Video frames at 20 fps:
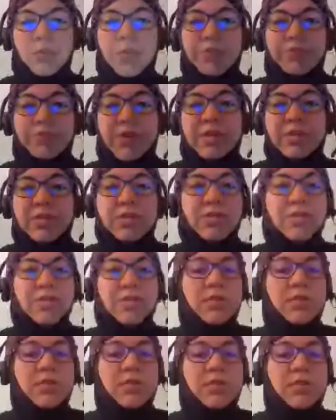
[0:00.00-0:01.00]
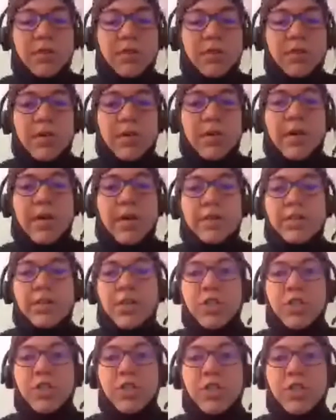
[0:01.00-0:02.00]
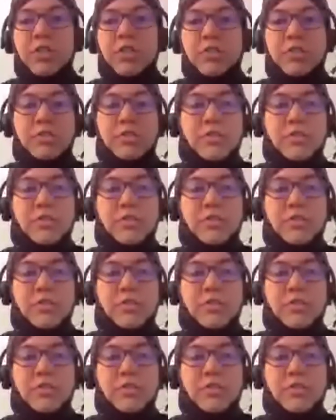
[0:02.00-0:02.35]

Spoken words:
be faster, I recorded